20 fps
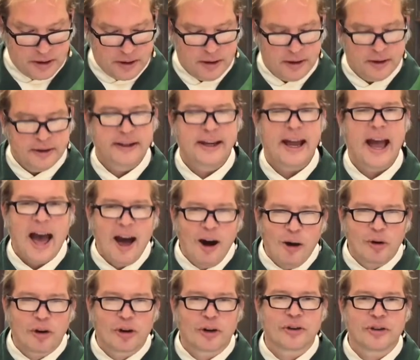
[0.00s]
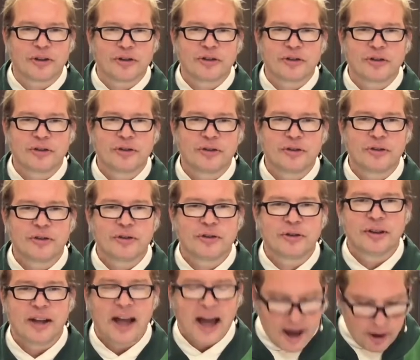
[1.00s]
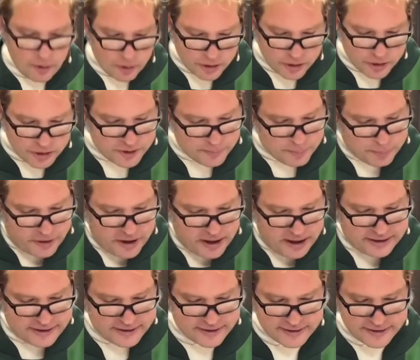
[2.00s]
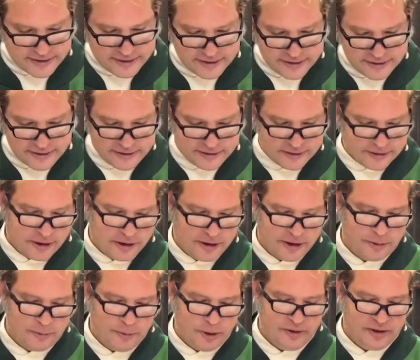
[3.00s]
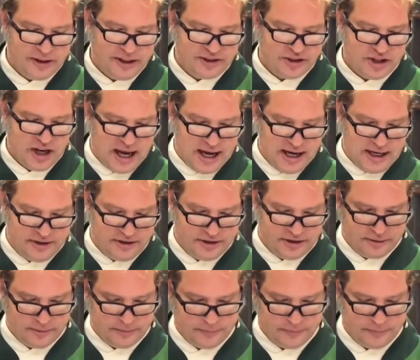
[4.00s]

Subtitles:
the elders and priests are unwilling to change.